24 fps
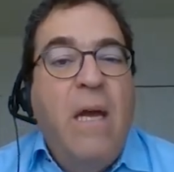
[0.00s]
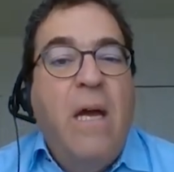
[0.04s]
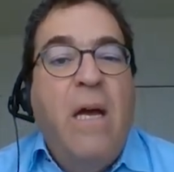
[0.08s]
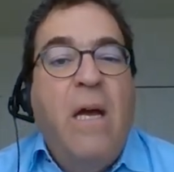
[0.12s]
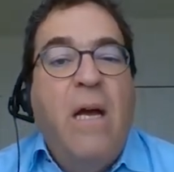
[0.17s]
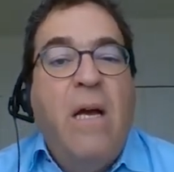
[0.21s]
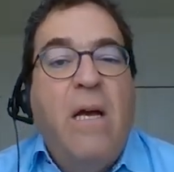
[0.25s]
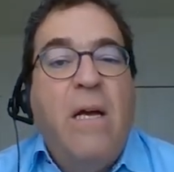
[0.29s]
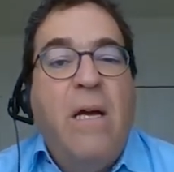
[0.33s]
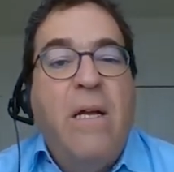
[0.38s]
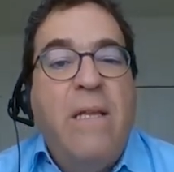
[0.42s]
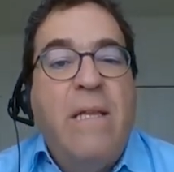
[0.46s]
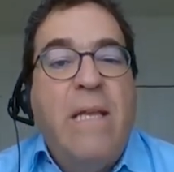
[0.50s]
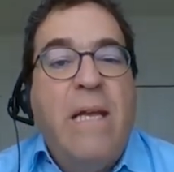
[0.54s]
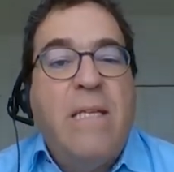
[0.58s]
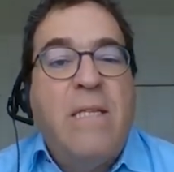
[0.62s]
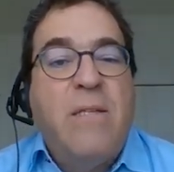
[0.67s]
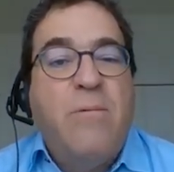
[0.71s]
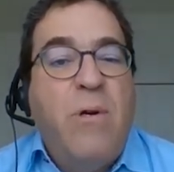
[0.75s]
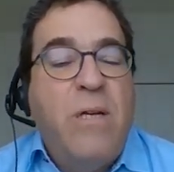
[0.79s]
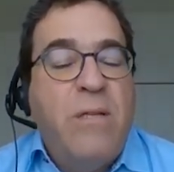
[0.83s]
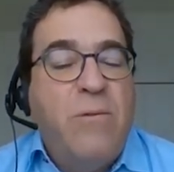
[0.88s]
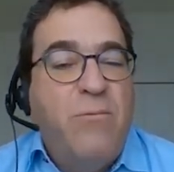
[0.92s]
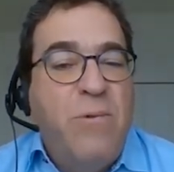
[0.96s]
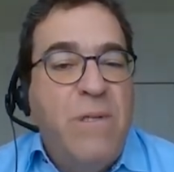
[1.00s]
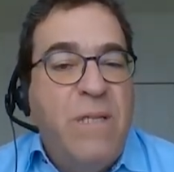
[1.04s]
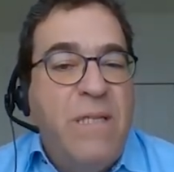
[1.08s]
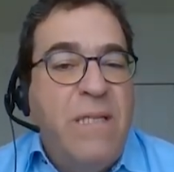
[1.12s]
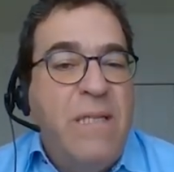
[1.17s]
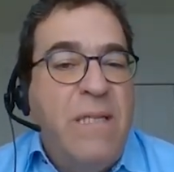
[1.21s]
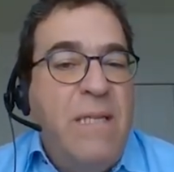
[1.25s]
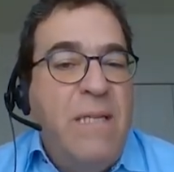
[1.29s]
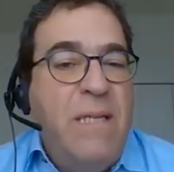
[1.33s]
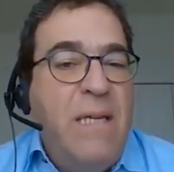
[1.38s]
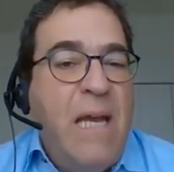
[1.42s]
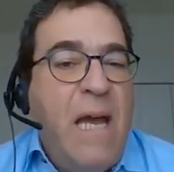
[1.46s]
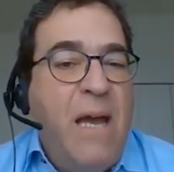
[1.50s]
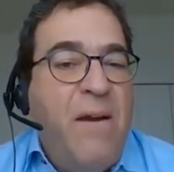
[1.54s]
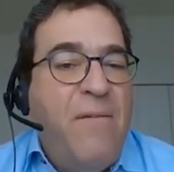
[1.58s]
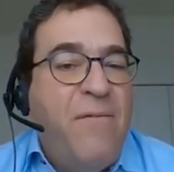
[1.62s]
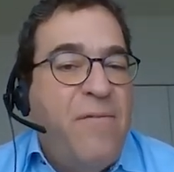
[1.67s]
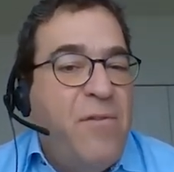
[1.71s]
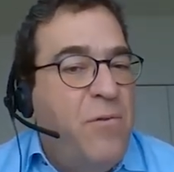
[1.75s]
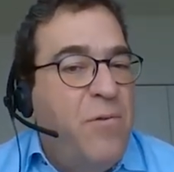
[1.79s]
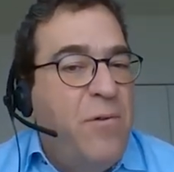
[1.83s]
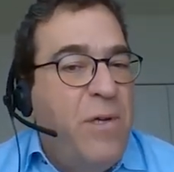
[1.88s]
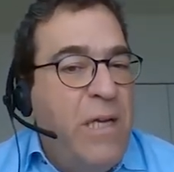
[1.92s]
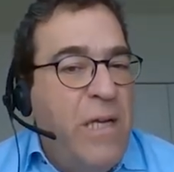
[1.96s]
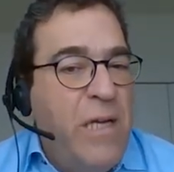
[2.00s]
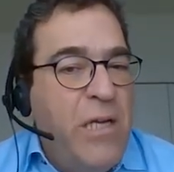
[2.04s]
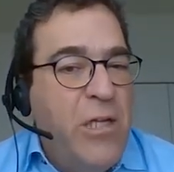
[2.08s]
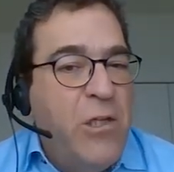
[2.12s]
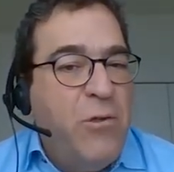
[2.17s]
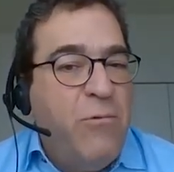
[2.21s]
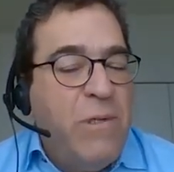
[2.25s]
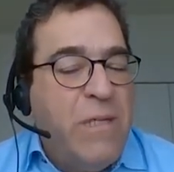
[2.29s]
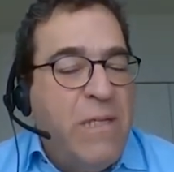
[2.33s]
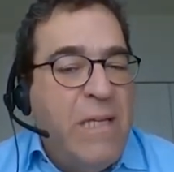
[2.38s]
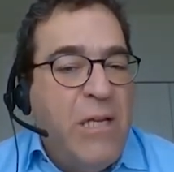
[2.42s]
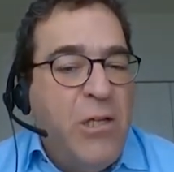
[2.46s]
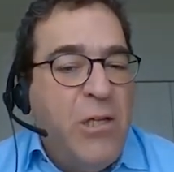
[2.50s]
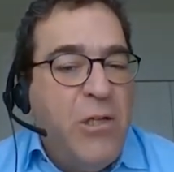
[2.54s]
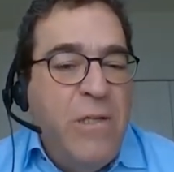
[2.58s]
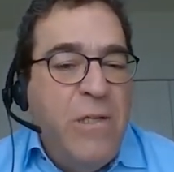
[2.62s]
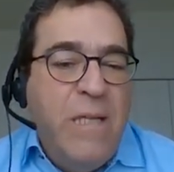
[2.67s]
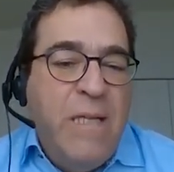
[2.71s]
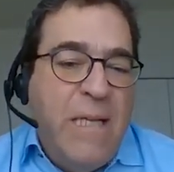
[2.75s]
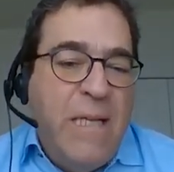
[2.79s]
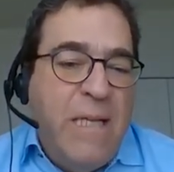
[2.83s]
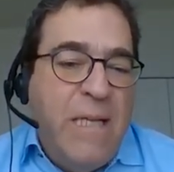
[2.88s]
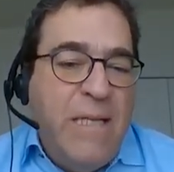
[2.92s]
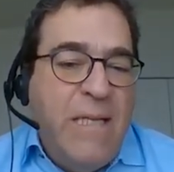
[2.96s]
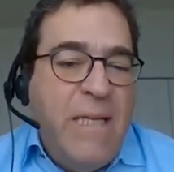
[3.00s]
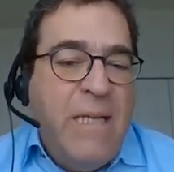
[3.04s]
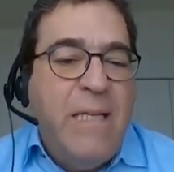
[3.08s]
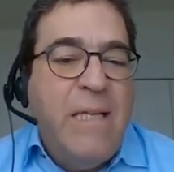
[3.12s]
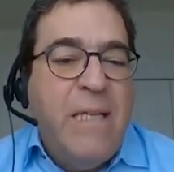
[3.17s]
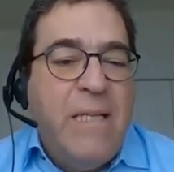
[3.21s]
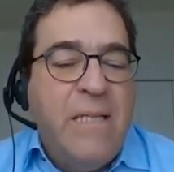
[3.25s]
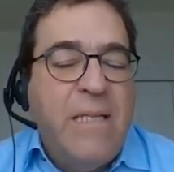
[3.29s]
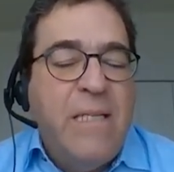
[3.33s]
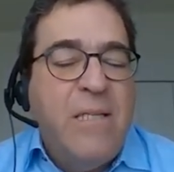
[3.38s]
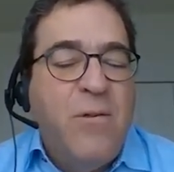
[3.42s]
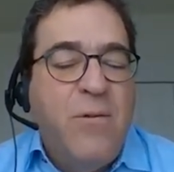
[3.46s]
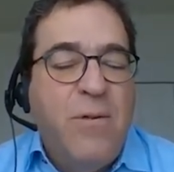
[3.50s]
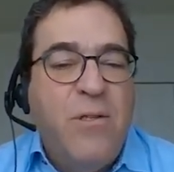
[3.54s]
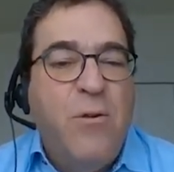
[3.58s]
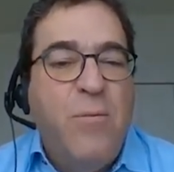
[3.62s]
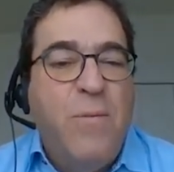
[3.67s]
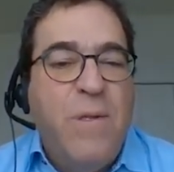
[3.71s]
That's what we see after each recession, and I think this is going